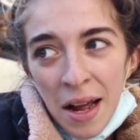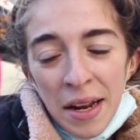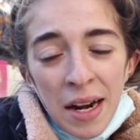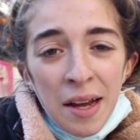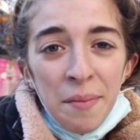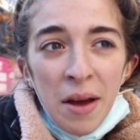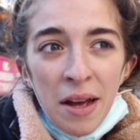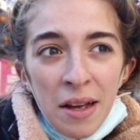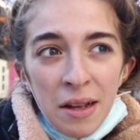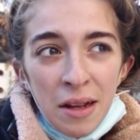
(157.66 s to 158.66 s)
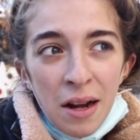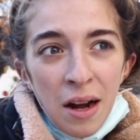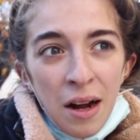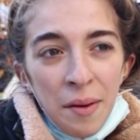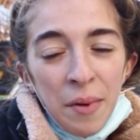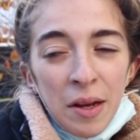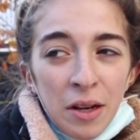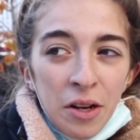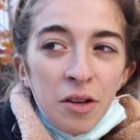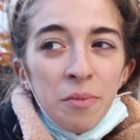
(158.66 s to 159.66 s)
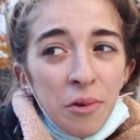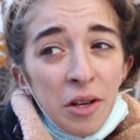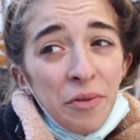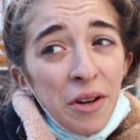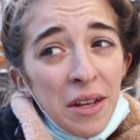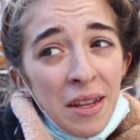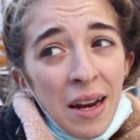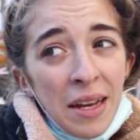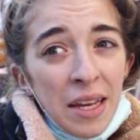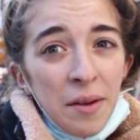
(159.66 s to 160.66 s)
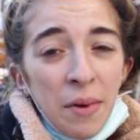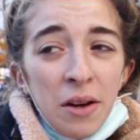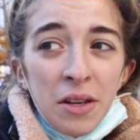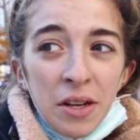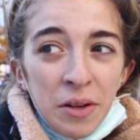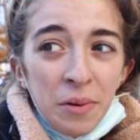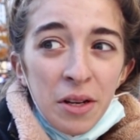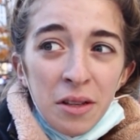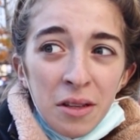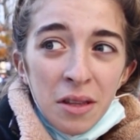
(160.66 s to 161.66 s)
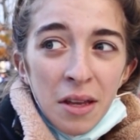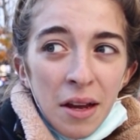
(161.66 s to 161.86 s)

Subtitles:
And then I met my current boyfriend that I came out here with.